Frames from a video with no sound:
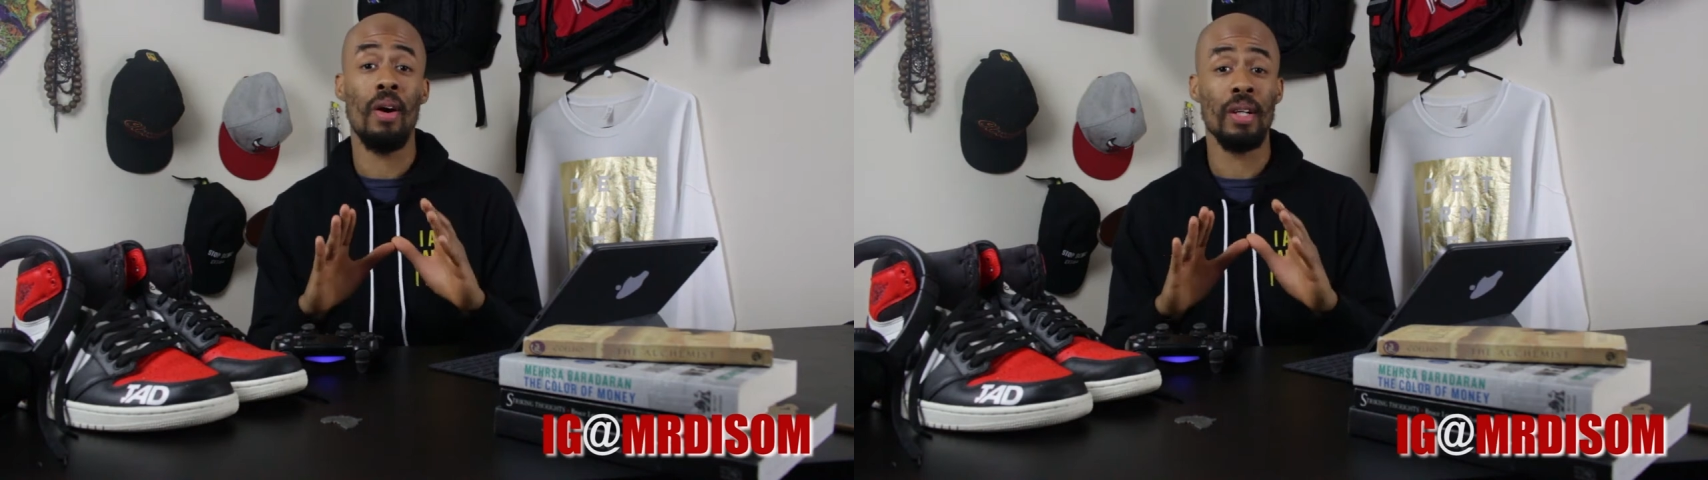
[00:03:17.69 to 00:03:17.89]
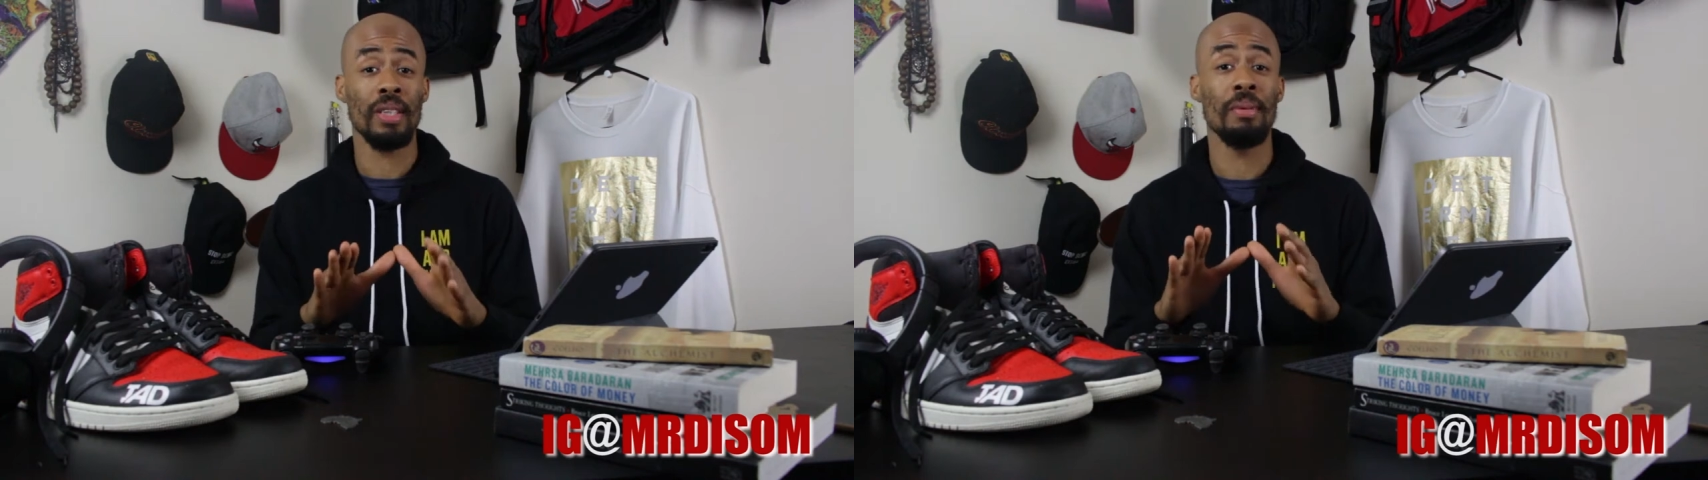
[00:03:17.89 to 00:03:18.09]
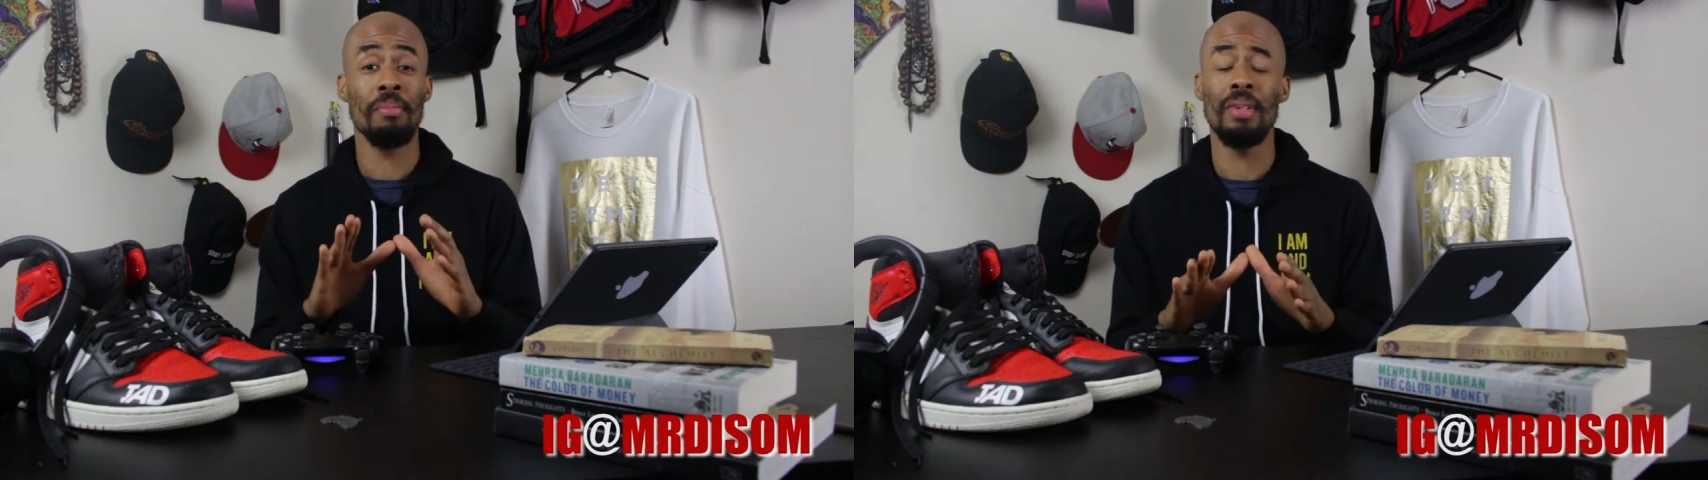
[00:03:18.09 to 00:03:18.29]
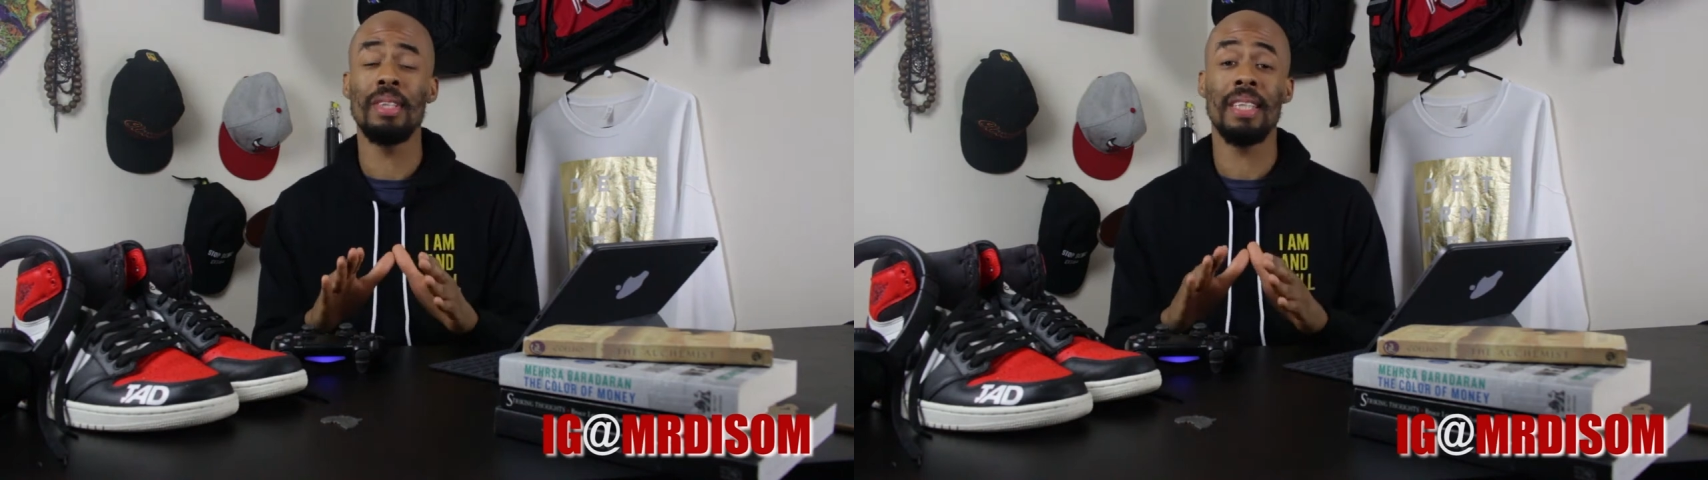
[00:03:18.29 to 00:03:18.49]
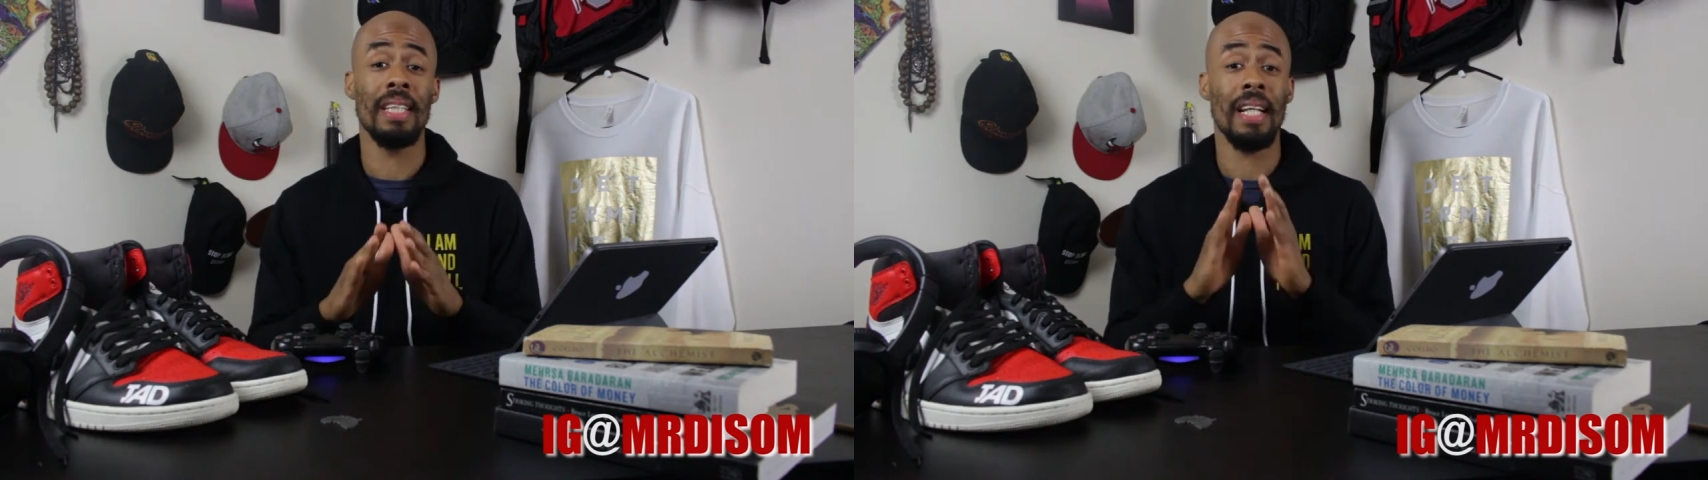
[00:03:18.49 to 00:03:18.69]
arts
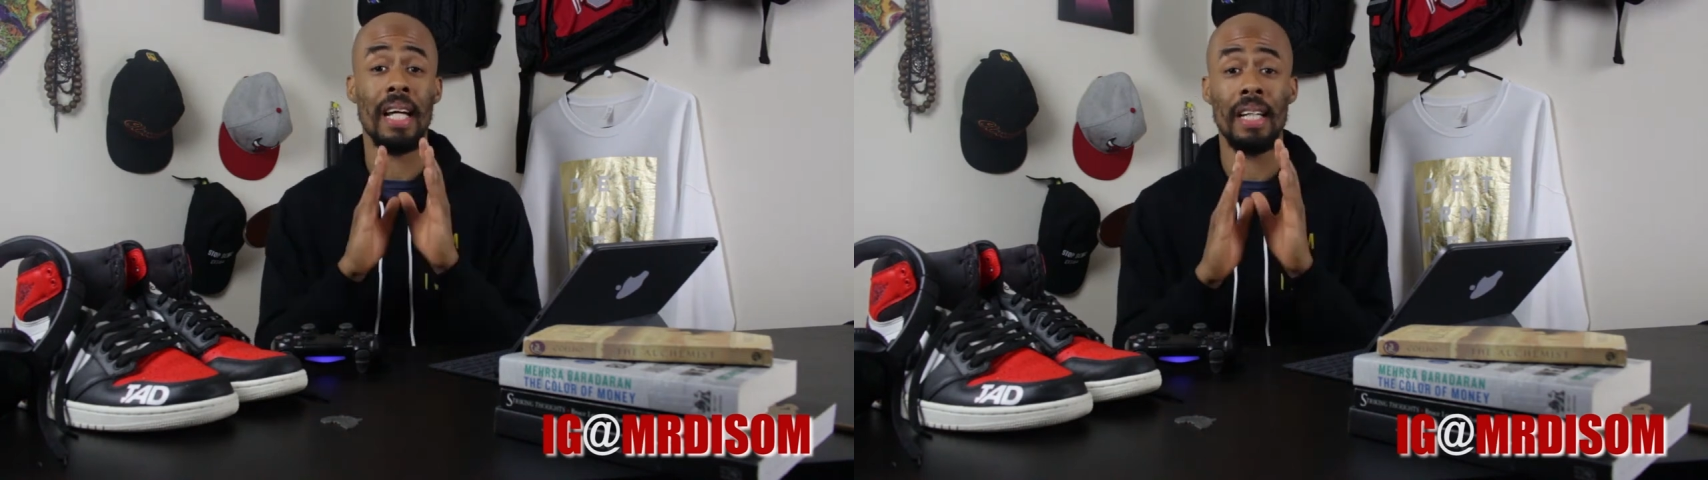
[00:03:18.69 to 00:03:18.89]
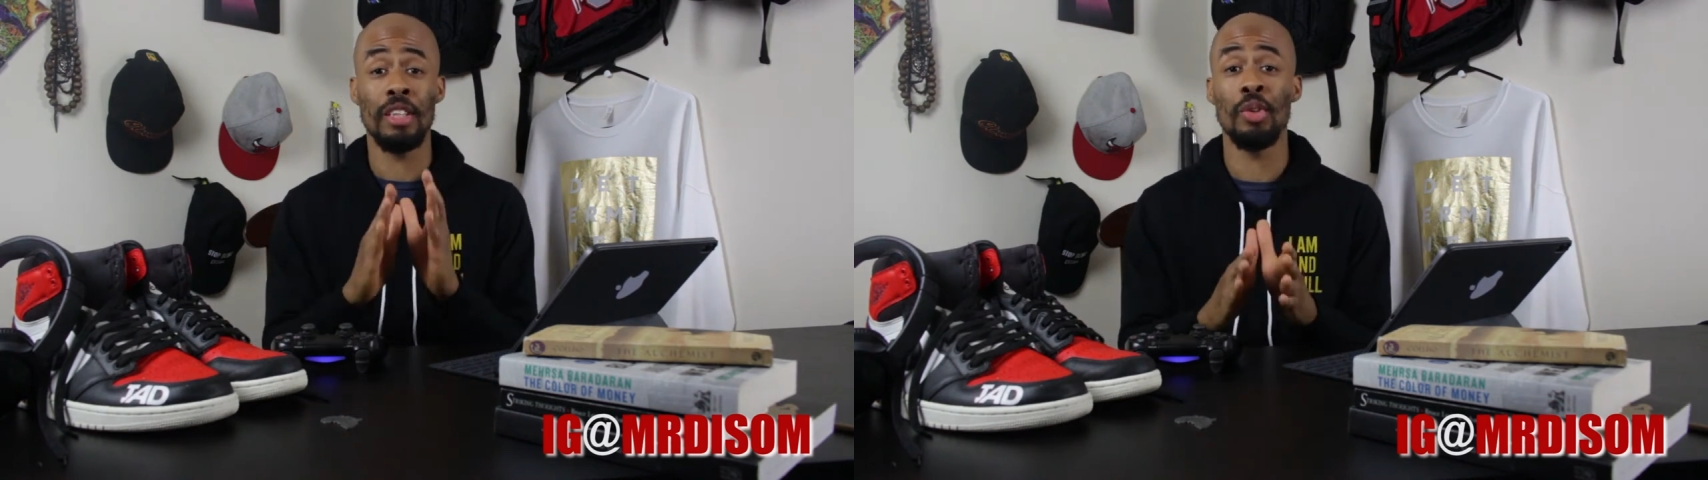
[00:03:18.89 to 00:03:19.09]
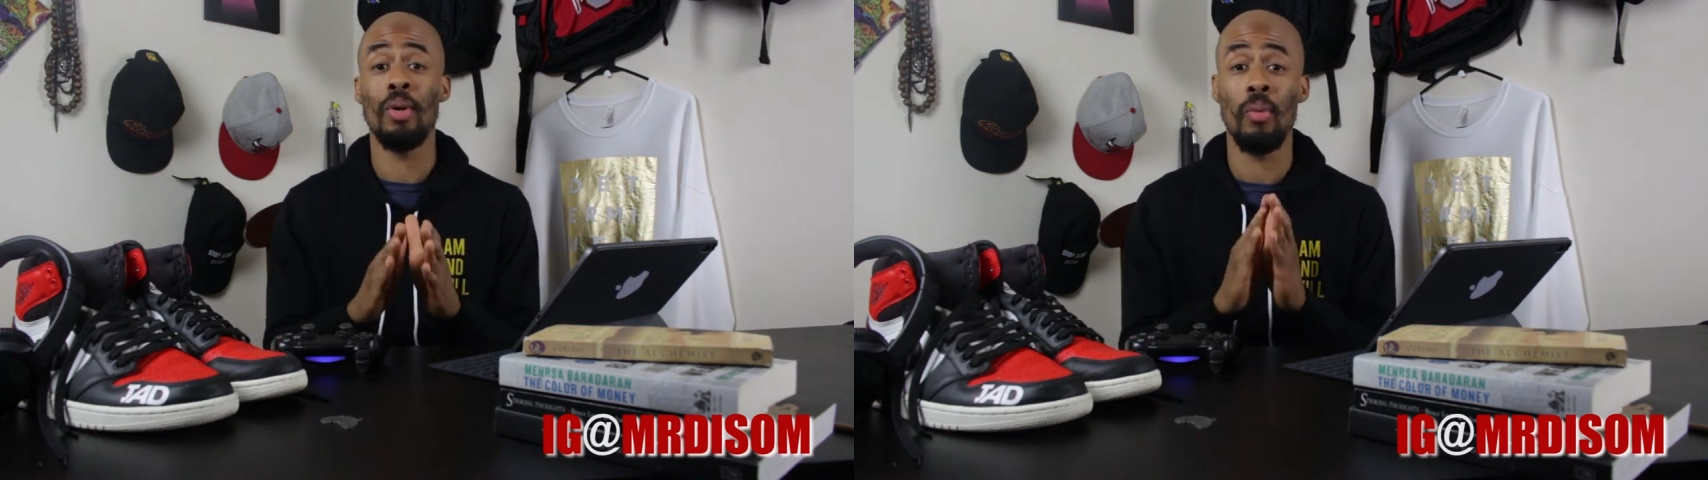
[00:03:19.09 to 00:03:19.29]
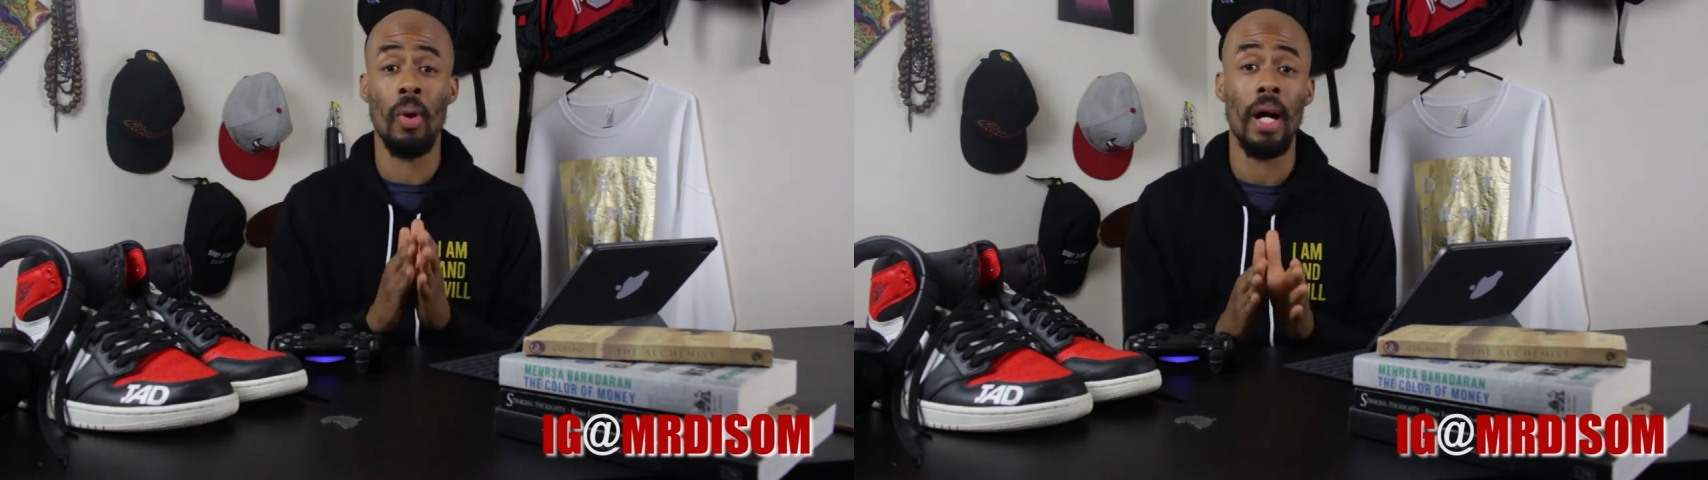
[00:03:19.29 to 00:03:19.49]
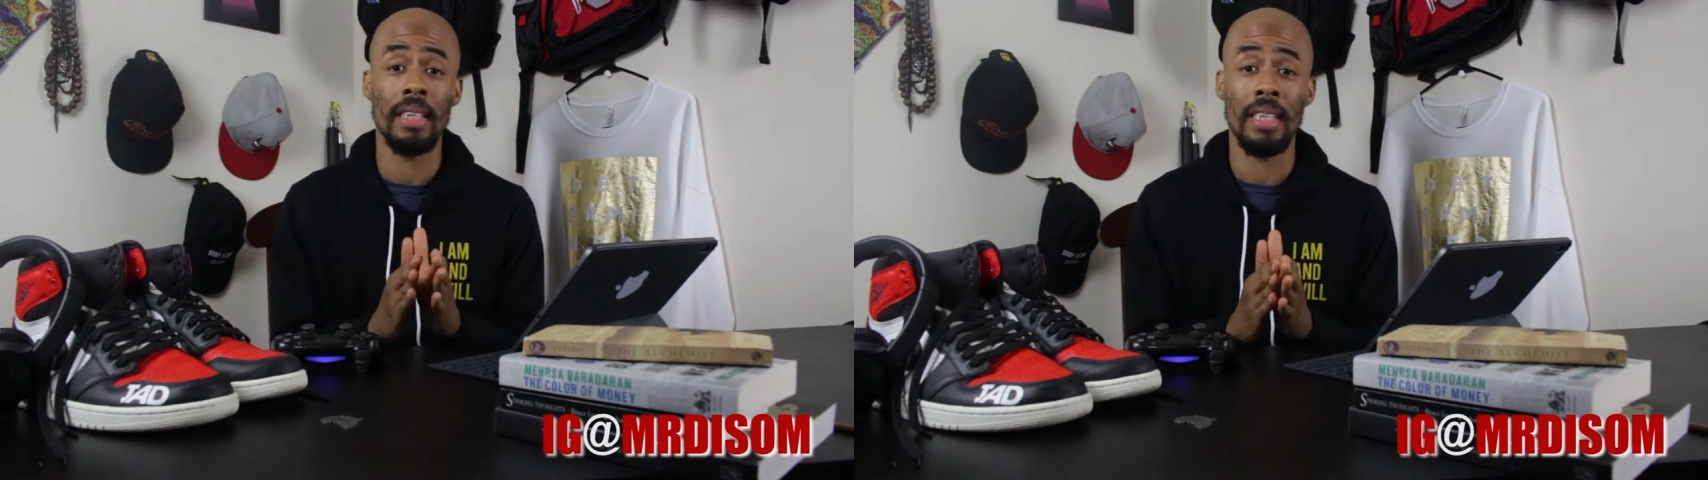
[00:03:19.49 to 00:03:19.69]
community that I enjoy
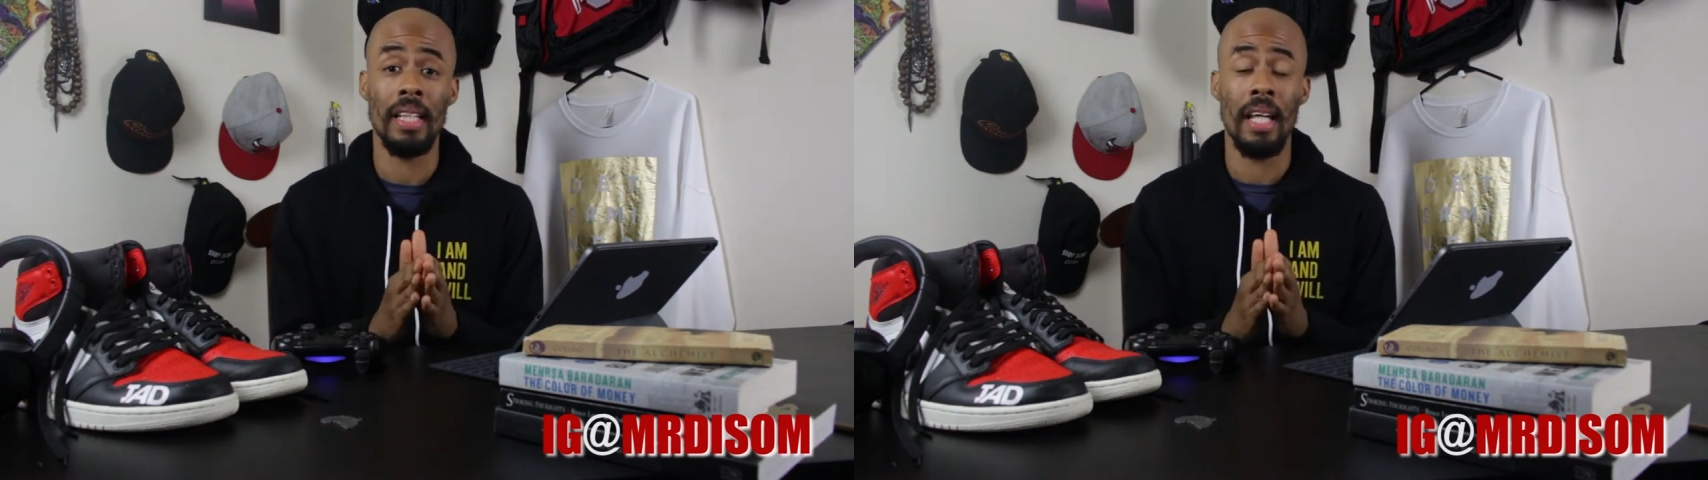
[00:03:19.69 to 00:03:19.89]
watching,